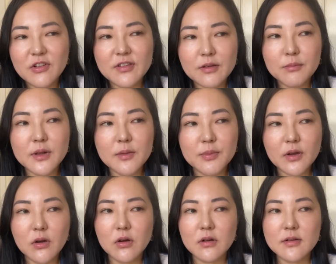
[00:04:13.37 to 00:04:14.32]
simply
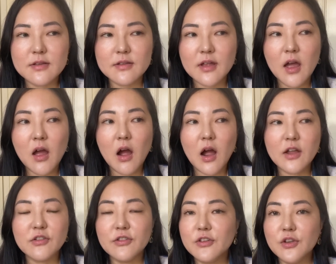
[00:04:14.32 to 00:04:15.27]
because I
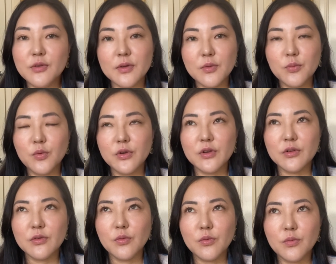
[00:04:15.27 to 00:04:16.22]
just knew it
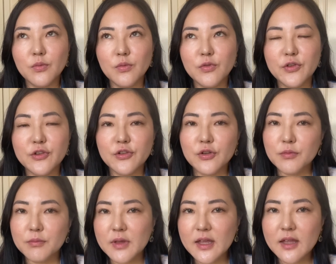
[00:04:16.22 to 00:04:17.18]
wouldn't
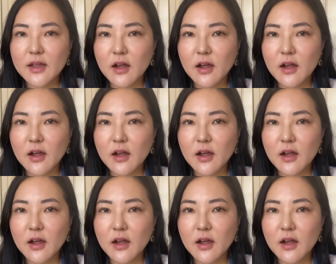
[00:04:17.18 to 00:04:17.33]
suit me.